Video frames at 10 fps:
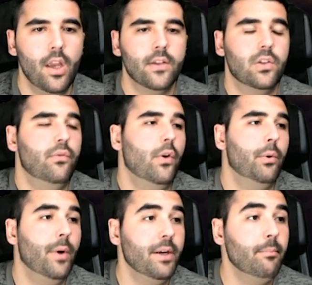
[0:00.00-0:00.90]
So for
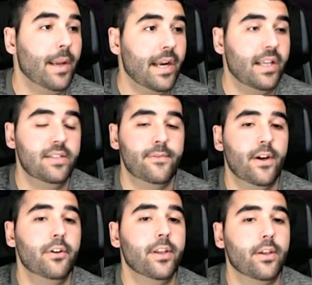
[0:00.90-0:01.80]
1 mana, it's
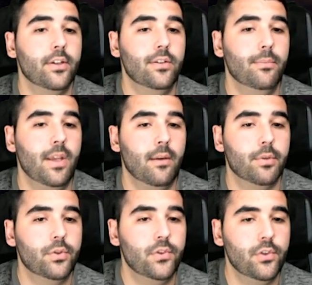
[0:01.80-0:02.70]
fairly good to be
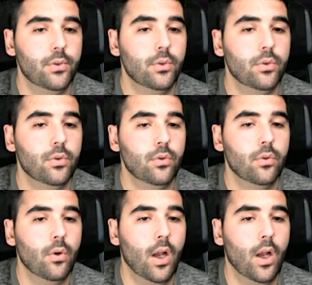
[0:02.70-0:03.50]
able to